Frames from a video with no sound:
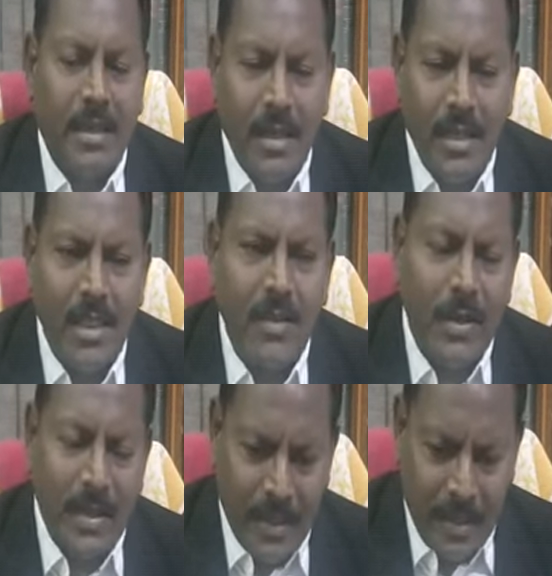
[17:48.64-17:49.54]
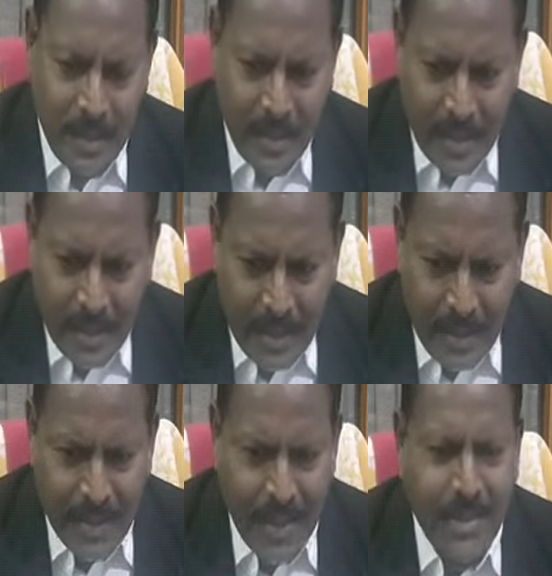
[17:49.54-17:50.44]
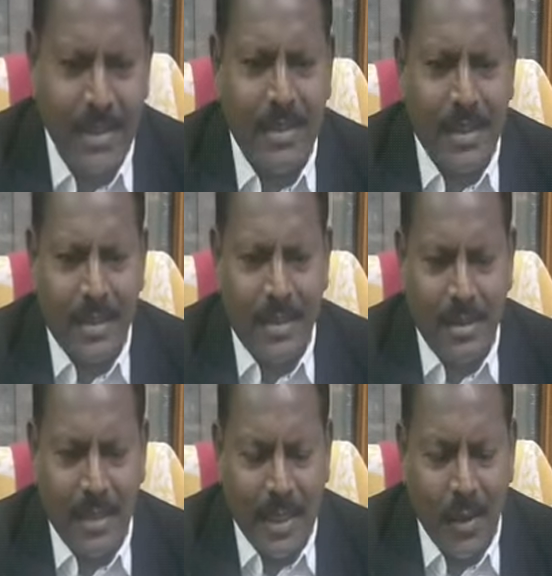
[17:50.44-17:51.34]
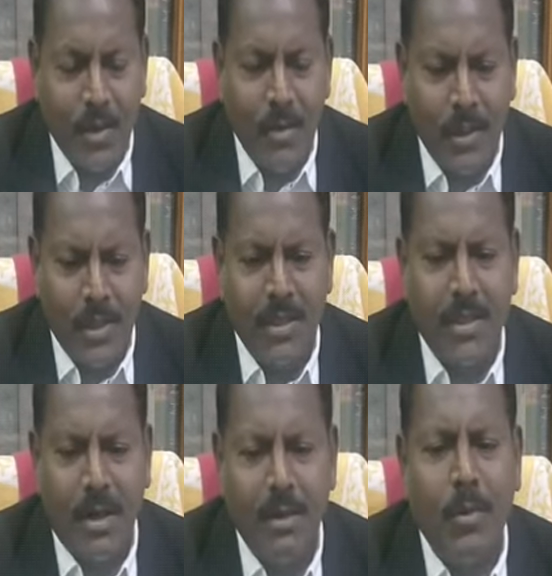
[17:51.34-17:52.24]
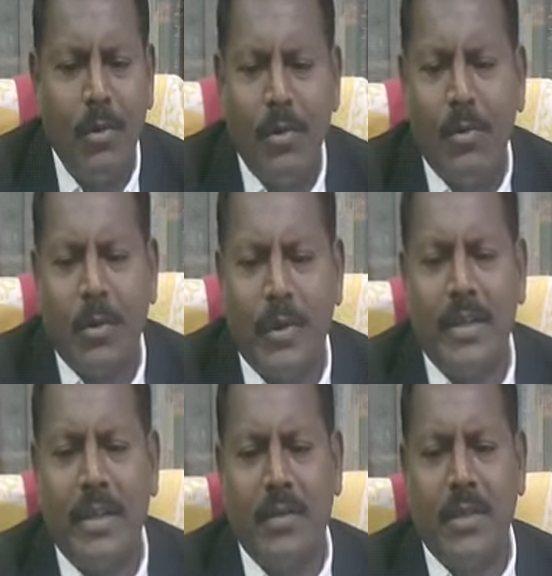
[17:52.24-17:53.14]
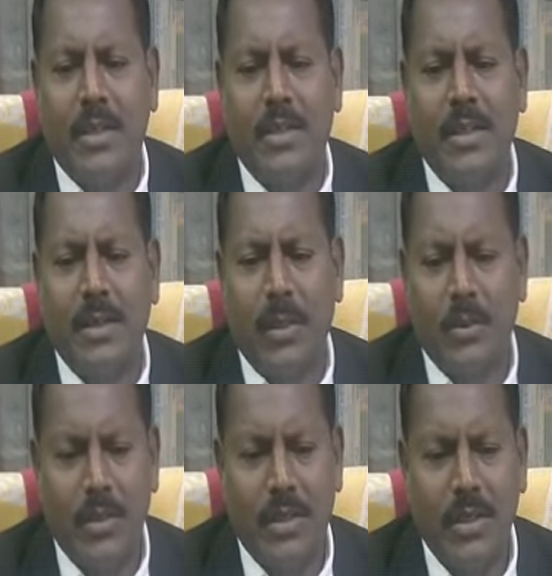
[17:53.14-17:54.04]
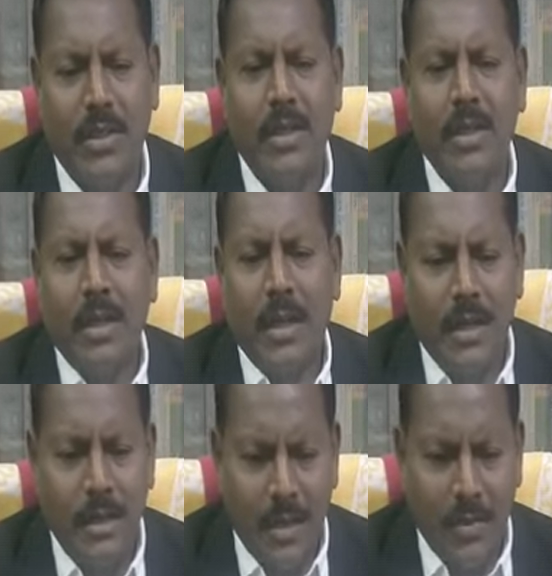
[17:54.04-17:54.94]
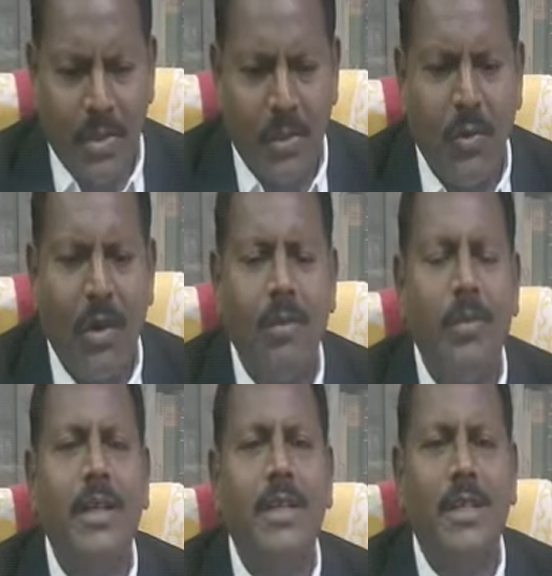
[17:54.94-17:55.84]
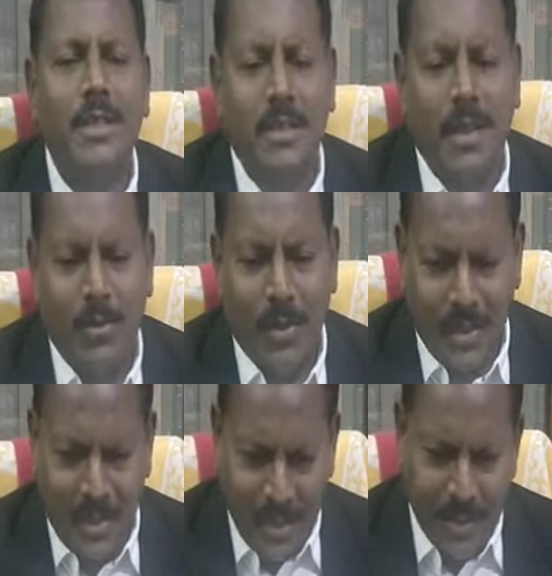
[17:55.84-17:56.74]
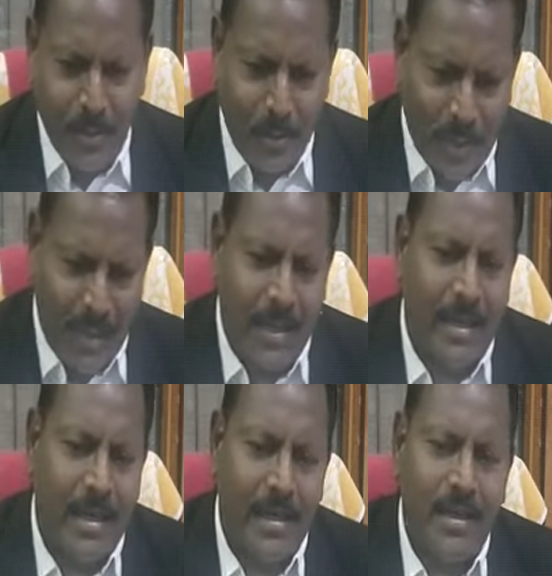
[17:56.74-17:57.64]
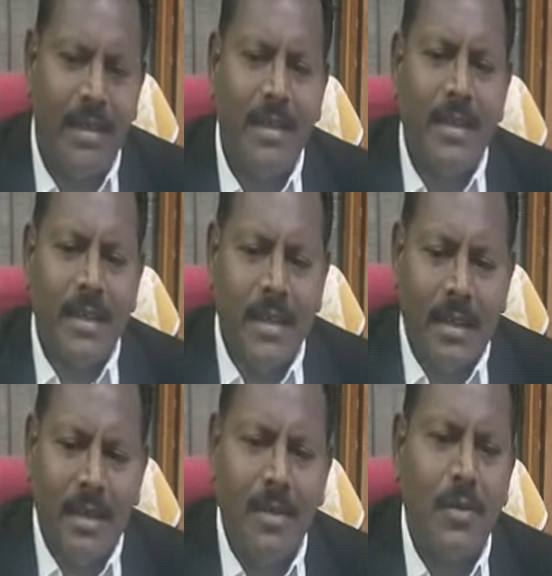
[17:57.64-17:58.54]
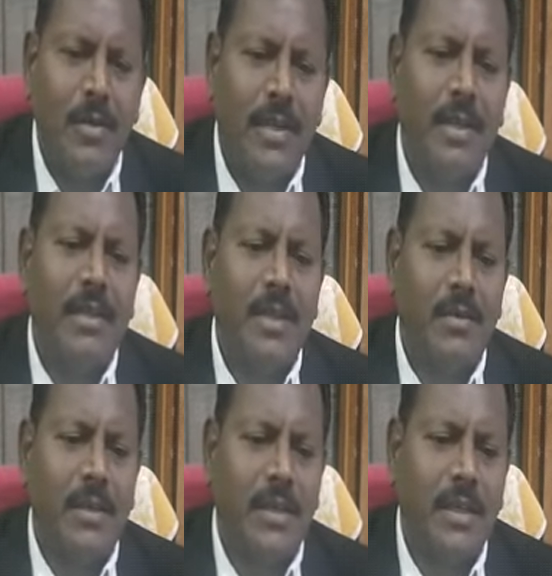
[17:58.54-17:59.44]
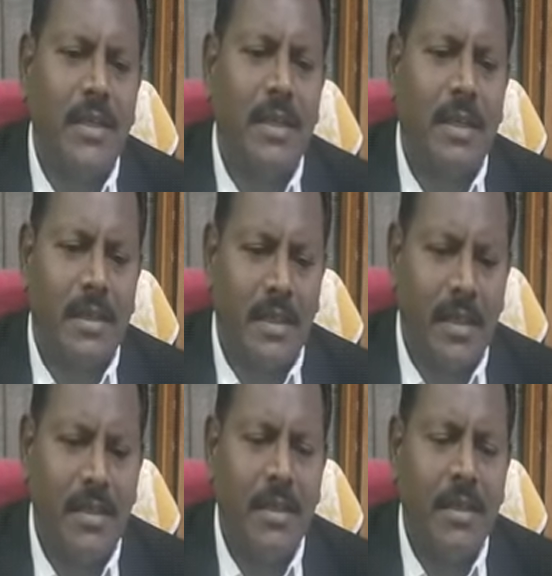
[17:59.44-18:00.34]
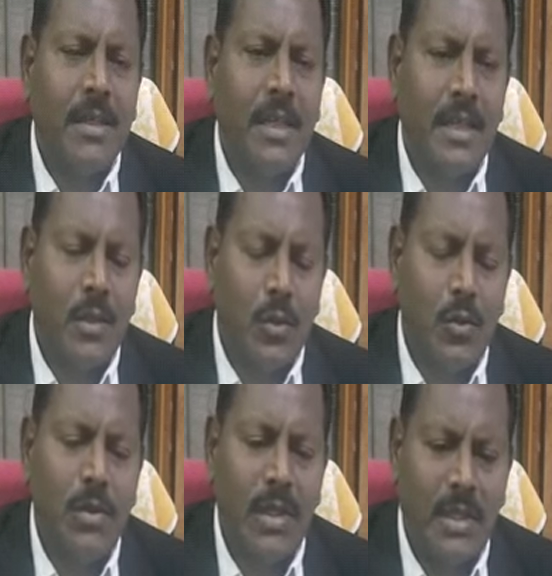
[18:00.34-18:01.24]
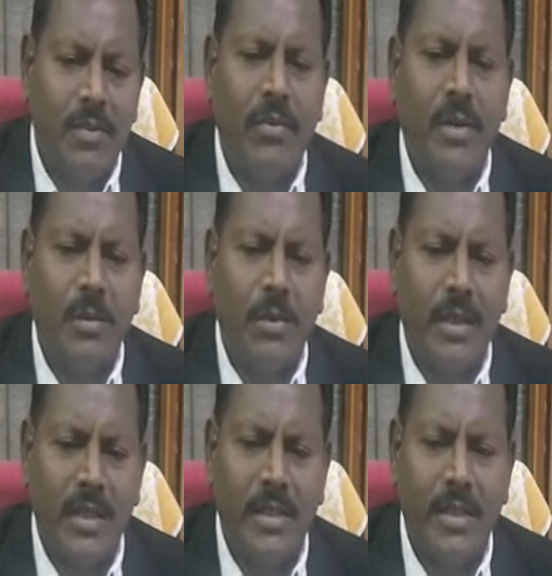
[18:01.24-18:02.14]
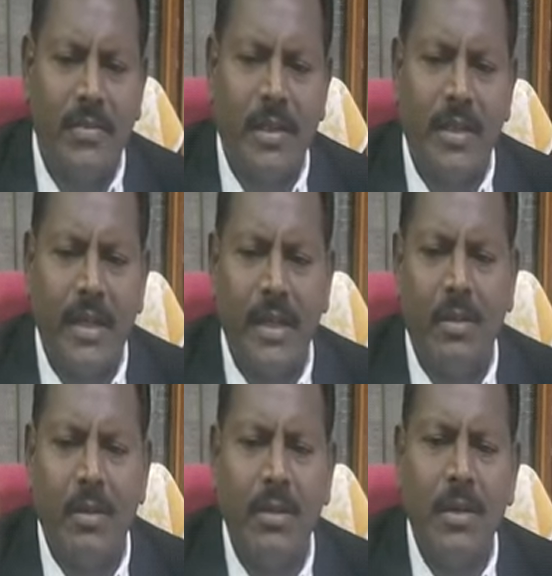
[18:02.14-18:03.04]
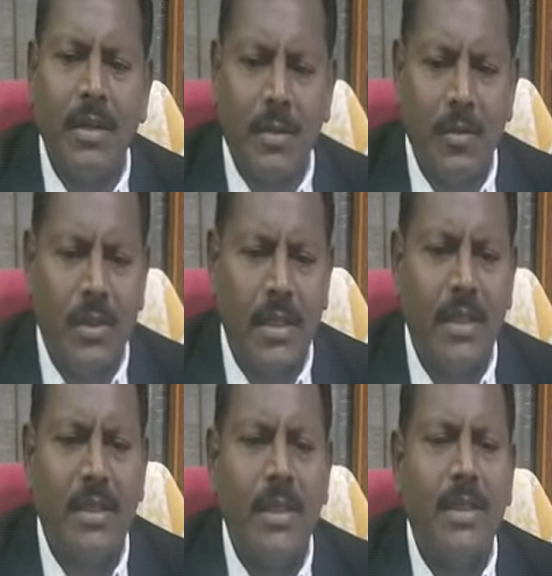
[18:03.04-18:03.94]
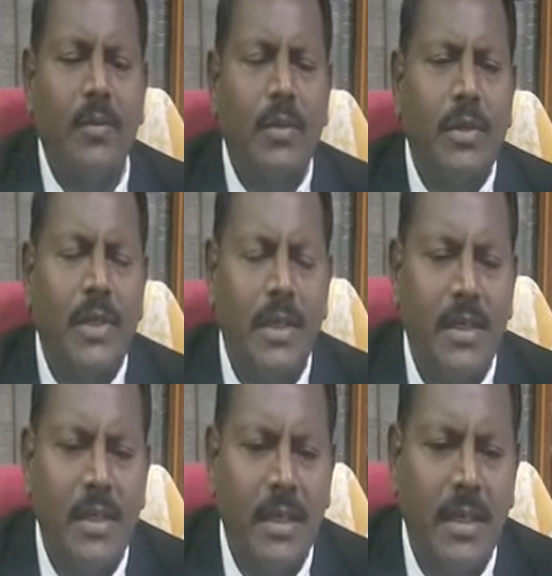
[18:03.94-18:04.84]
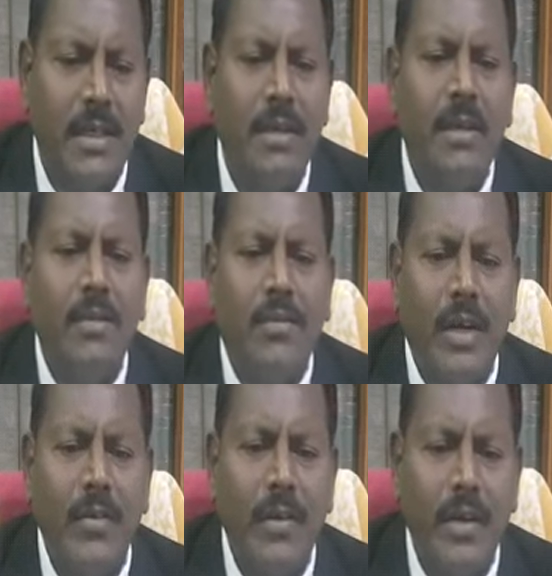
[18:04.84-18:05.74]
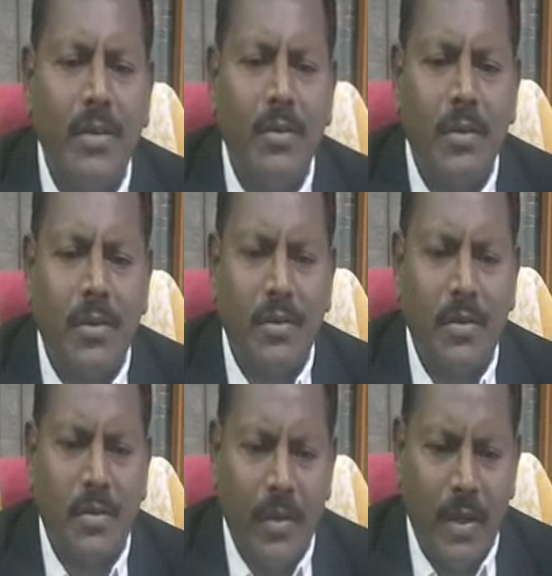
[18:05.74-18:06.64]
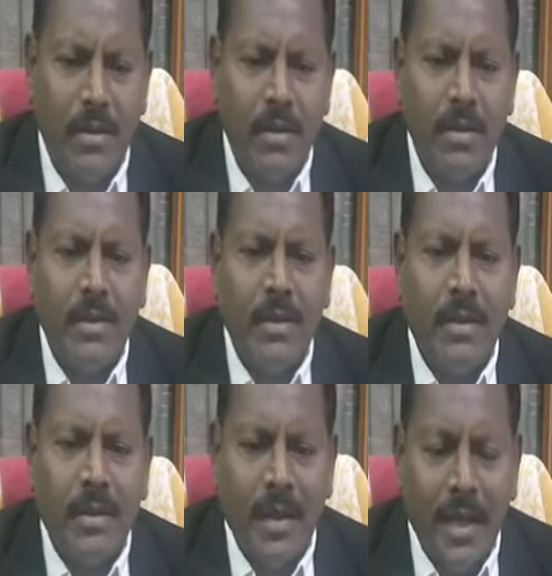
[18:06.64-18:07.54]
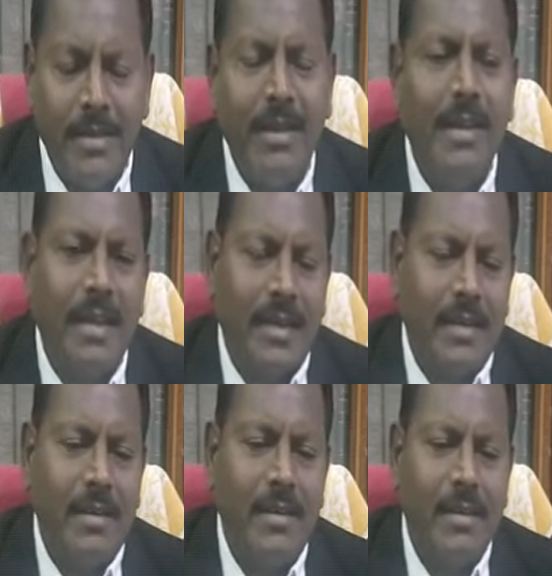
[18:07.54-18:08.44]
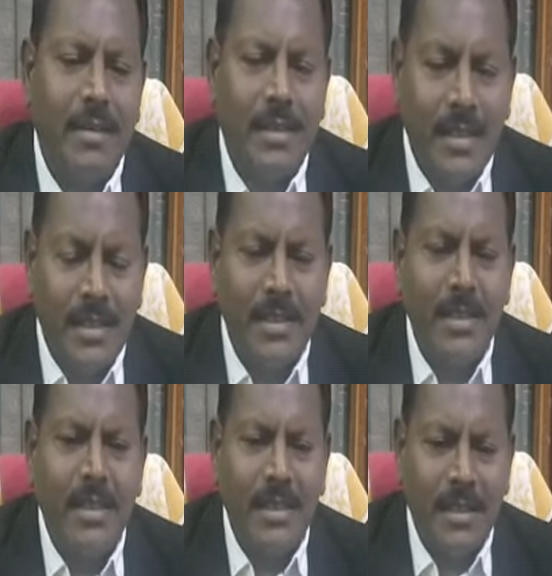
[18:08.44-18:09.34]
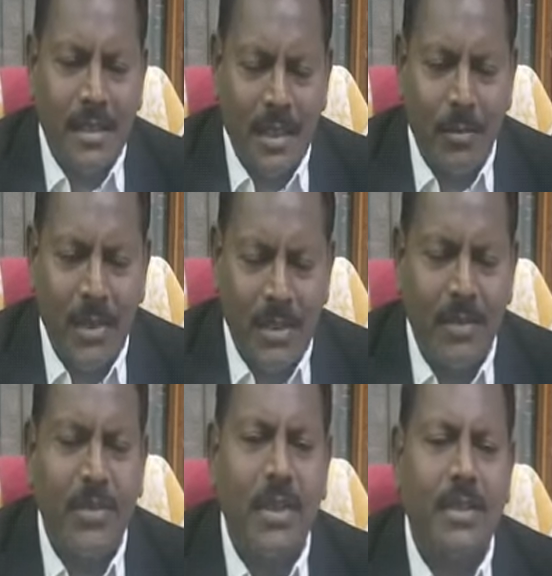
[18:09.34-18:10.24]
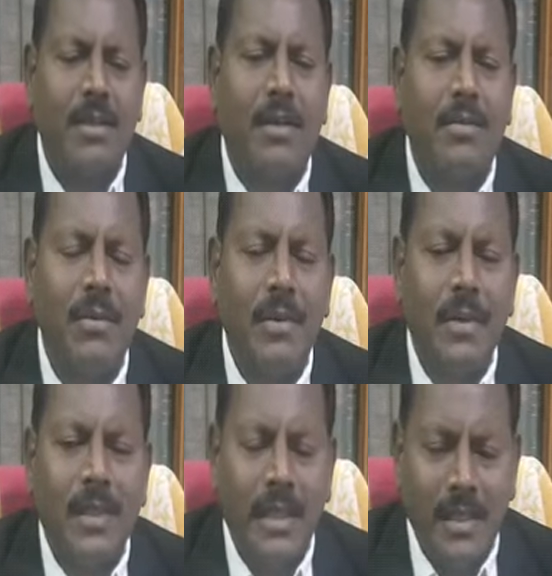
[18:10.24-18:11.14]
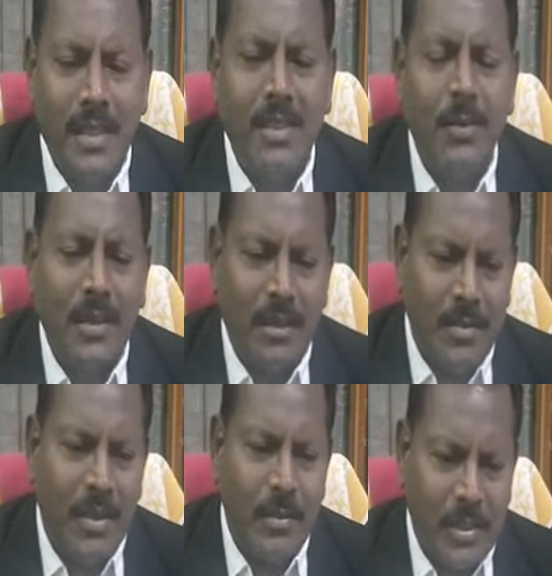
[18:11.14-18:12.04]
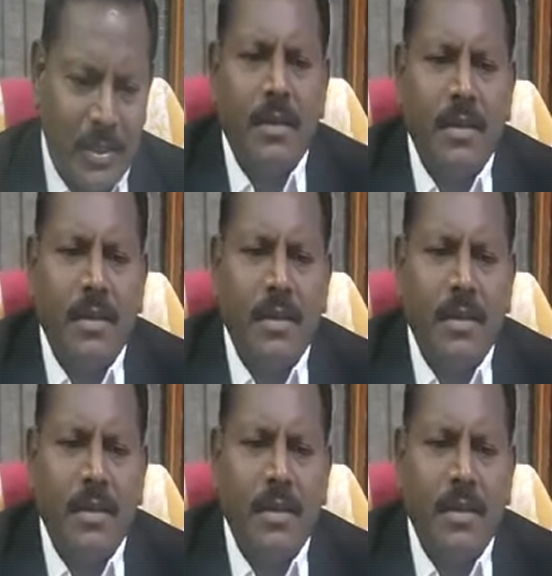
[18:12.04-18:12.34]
Consequently, the result is that the government is not bound to provide reservations in promotions and there was no obligation upon the state to collect data in order to deny reservations and as such there is no justifiable reasons for the High Court to set aside the proceedings dated 5-9-2012 as illegal. This is the sum and substance of the judgment of the apex.